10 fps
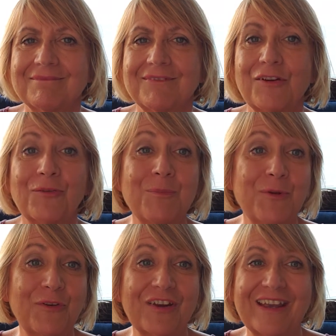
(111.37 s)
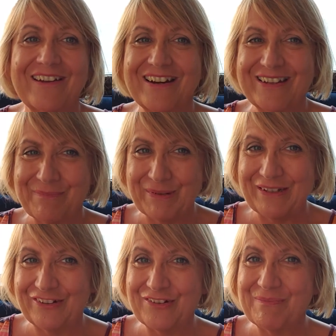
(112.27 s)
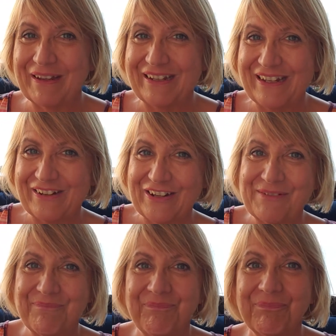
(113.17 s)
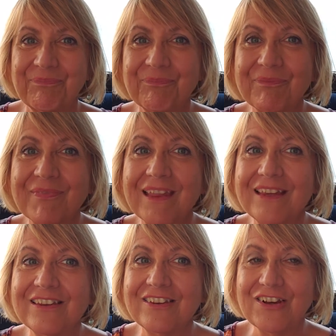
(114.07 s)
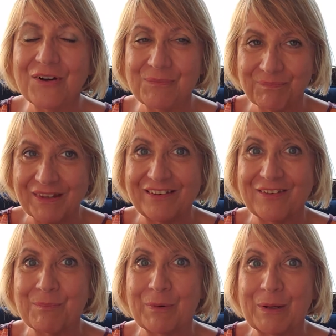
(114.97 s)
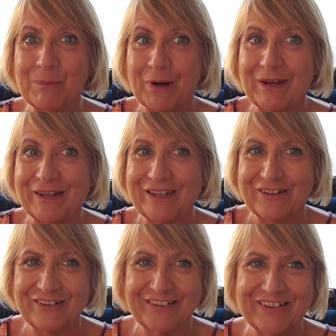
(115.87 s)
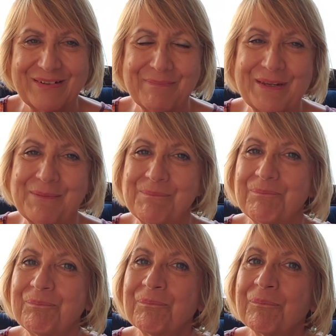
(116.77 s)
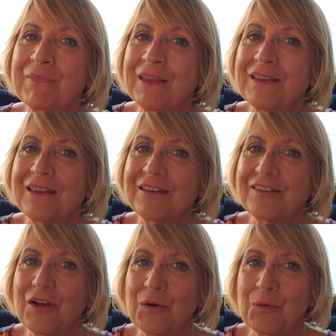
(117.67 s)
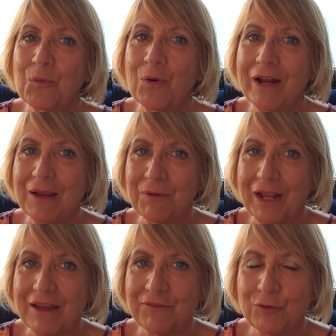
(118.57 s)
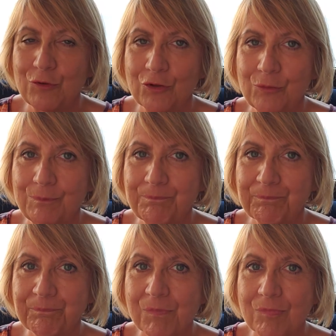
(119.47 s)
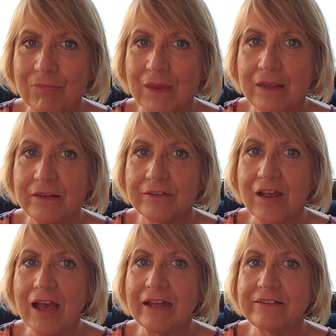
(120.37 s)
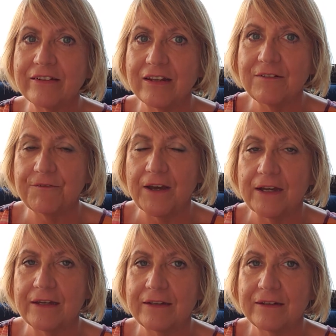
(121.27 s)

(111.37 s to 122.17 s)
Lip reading: There's music out on the beach, you might hear it. So it's spring break here in St. Pete. So what I would have you do is identify